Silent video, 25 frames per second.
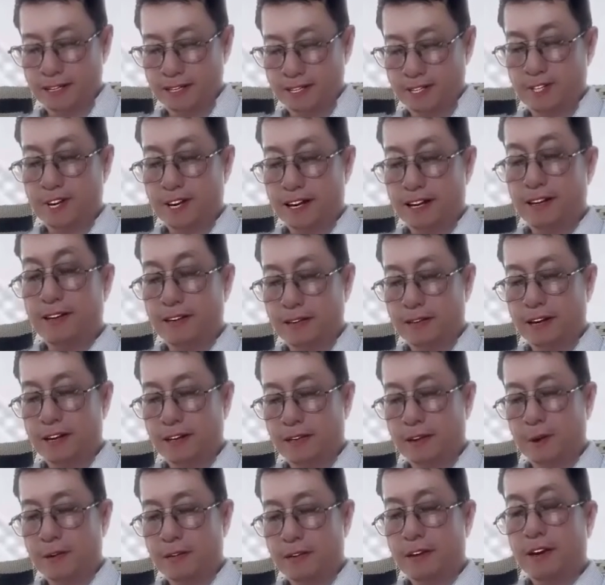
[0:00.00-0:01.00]
check out
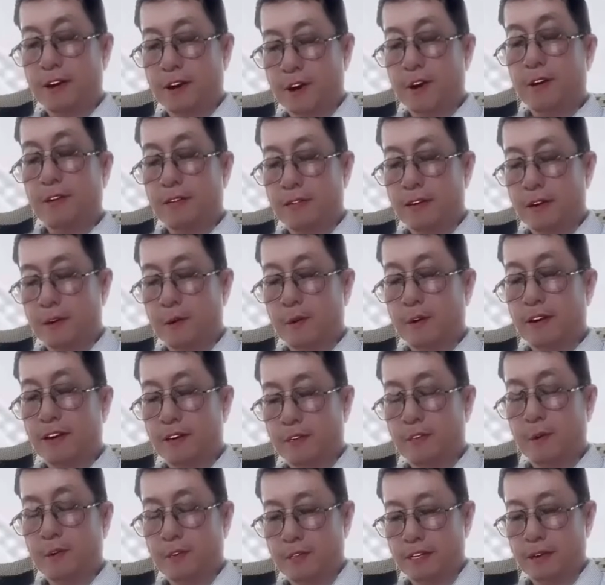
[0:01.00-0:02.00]
these 15 healthy eating
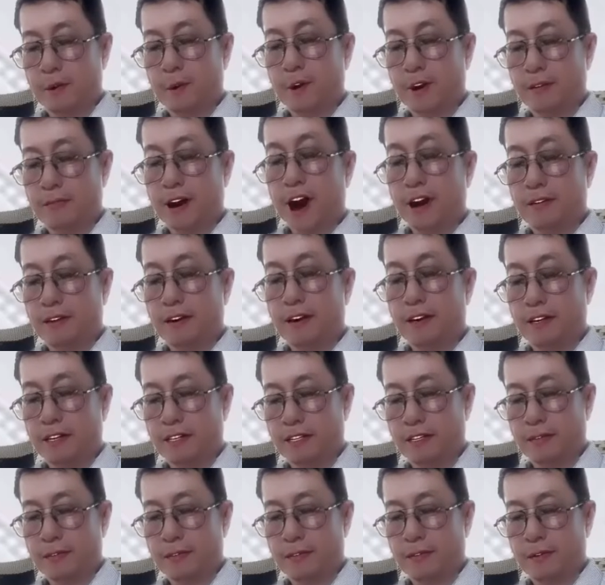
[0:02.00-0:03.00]
tips for the
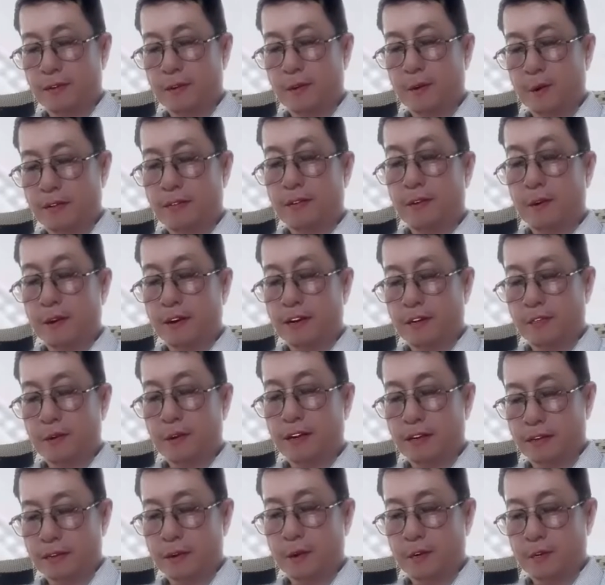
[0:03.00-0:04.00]
holidays, according to
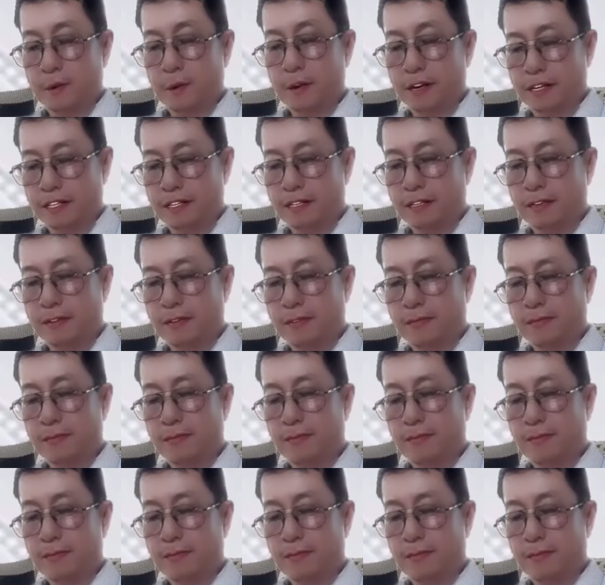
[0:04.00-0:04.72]
nutritionists.